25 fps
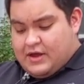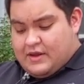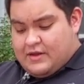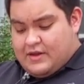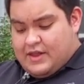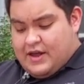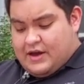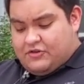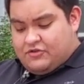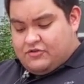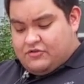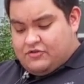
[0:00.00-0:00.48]

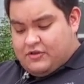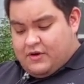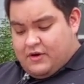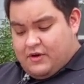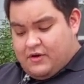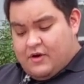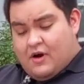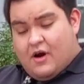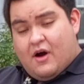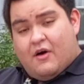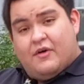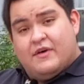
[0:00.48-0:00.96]
Next
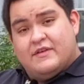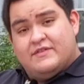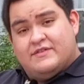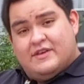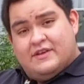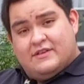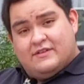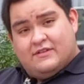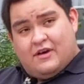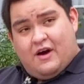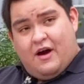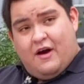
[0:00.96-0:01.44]
year, I'll
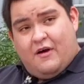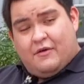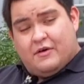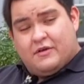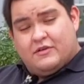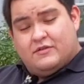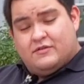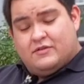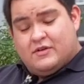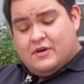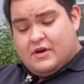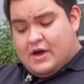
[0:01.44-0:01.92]
attend
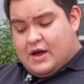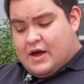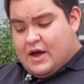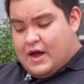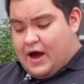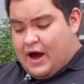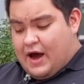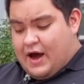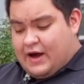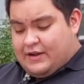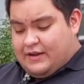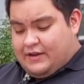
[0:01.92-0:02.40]
college.
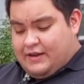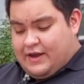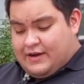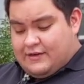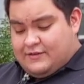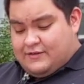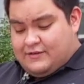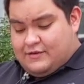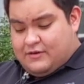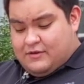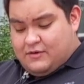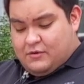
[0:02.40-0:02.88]
I'd
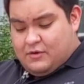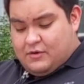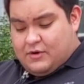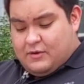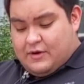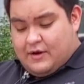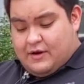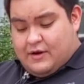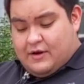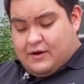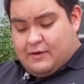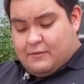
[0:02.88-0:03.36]
like to
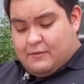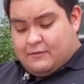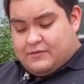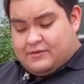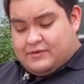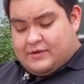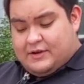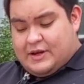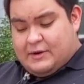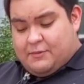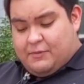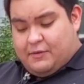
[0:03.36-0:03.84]

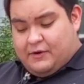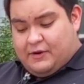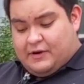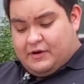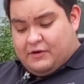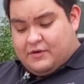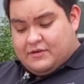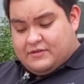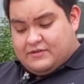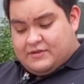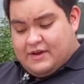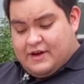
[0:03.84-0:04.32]
study
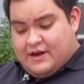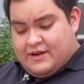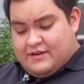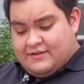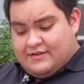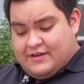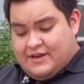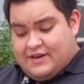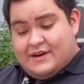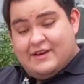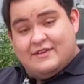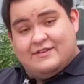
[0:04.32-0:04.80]
political
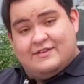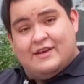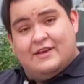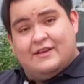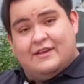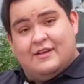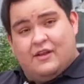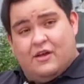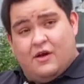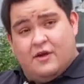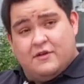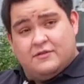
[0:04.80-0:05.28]
science and
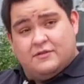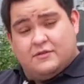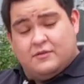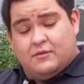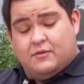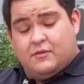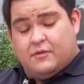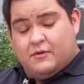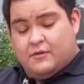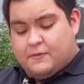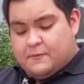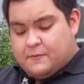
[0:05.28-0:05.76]
attend law
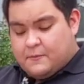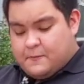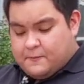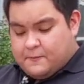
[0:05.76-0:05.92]
school.